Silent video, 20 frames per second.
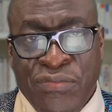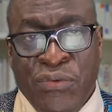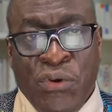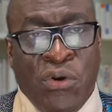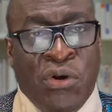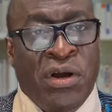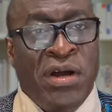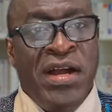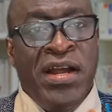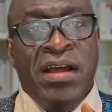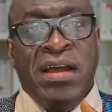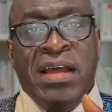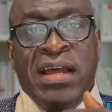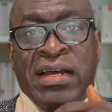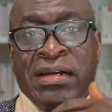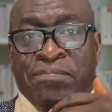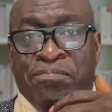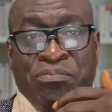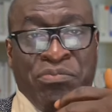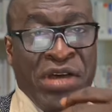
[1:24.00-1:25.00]
for
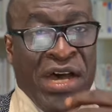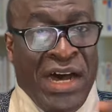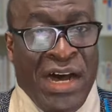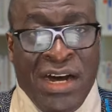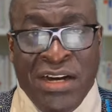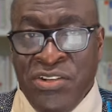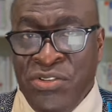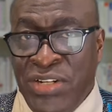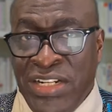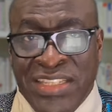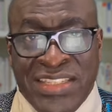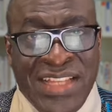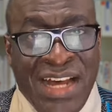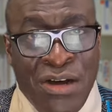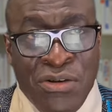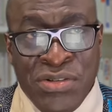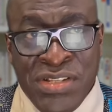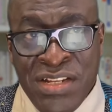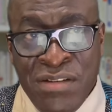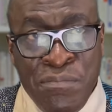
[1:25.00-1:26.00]

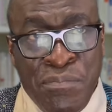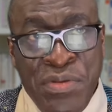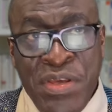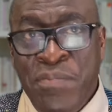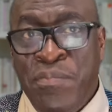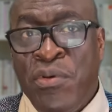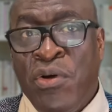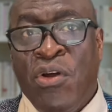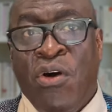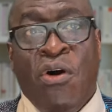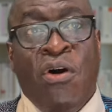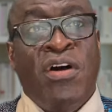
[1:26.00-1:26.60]
100,000 people